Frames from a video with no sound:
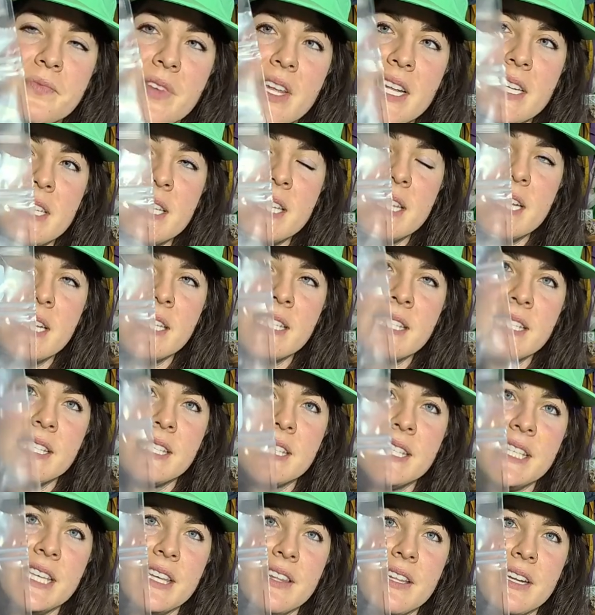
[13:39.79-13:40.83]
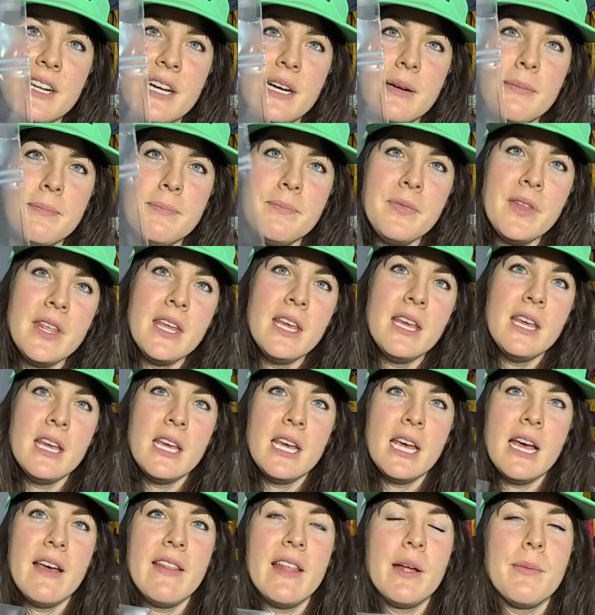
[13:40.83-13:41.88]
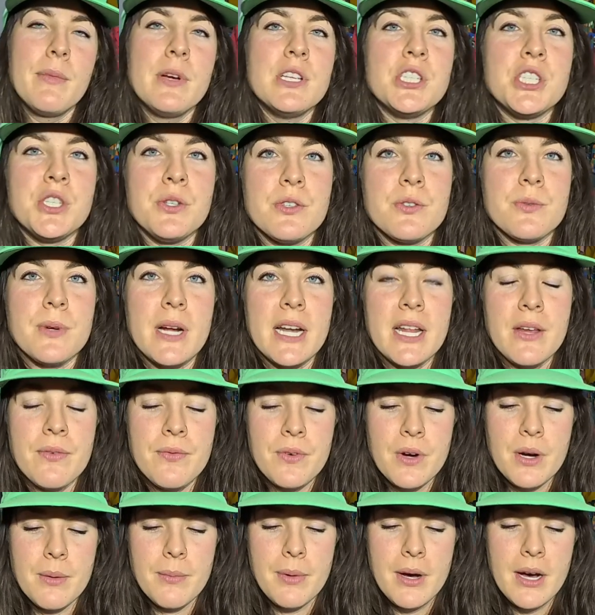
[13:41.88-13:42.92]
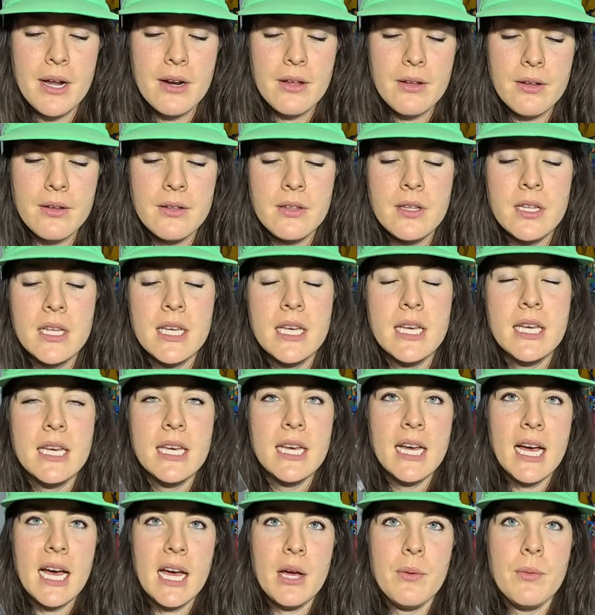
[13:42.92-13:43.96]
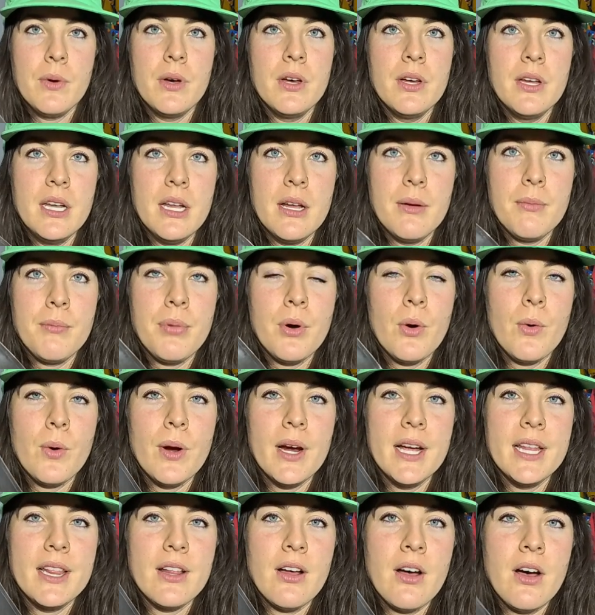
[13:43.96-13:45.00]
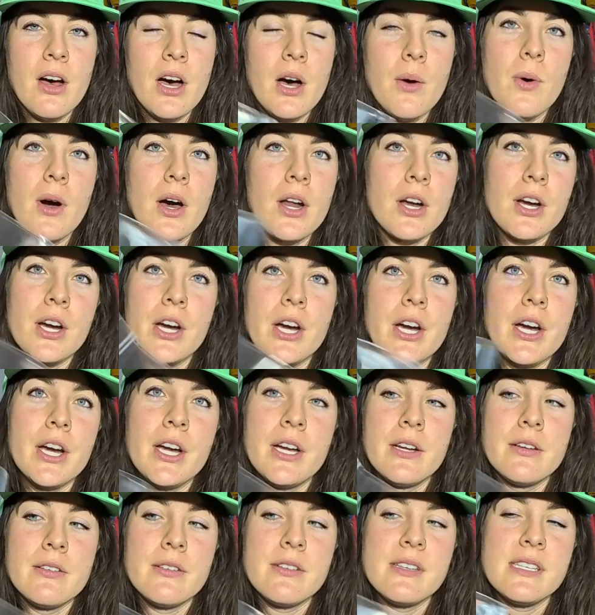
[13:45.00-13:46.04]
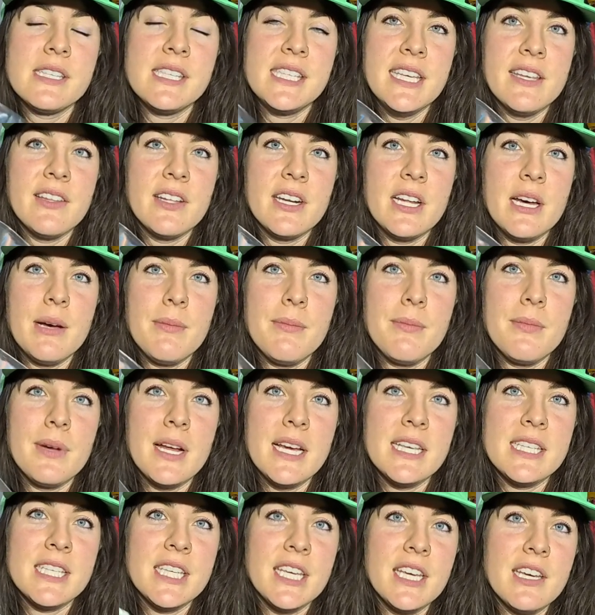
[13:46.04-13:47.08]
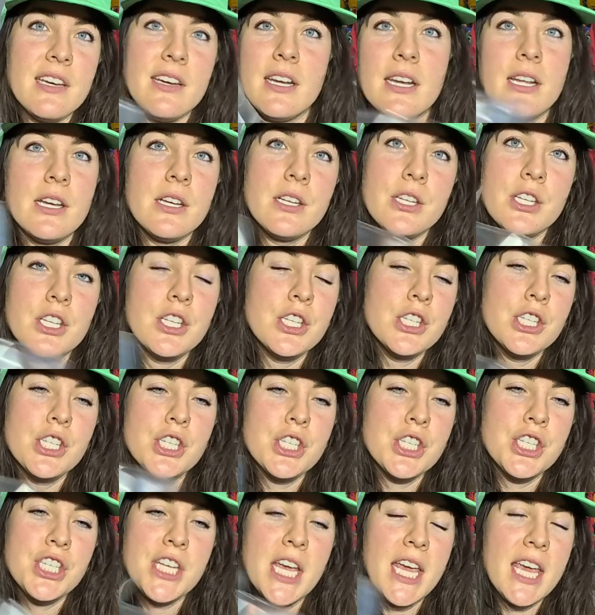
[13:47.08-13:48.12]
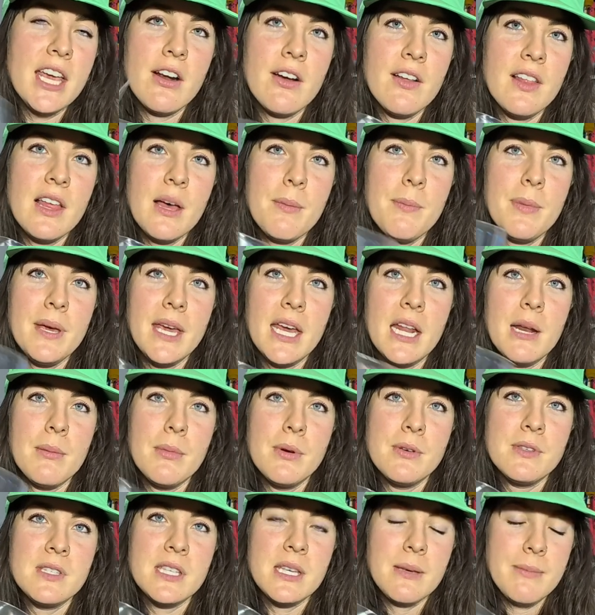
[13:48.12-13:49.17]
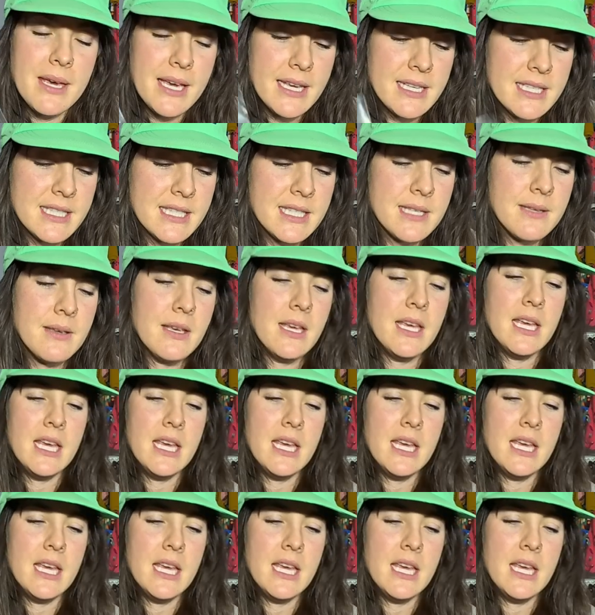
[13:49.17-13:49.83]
into this and seal it up. And then when she was ready for a bottle, I would pour in the hot water, seal it up nice and good, shake it all up and get it mostly mixed.